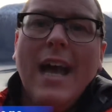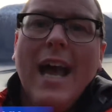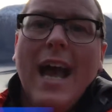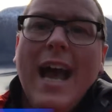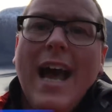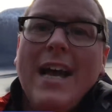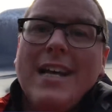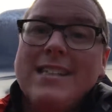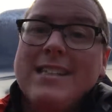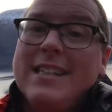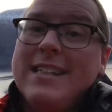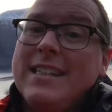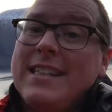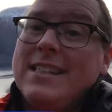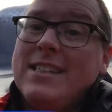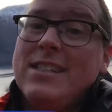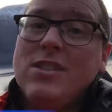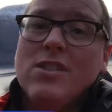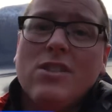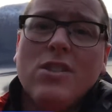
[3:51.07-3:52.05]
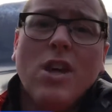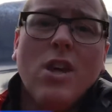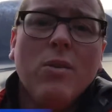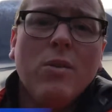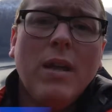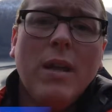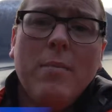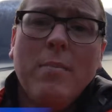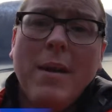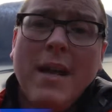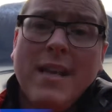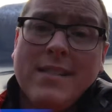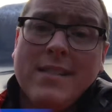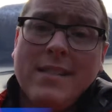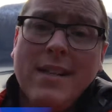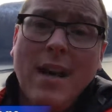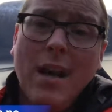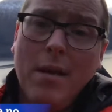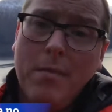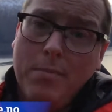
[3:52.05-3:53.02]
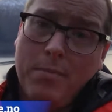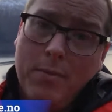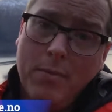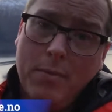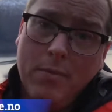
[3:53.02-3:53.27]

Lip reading: as it is totally messed up.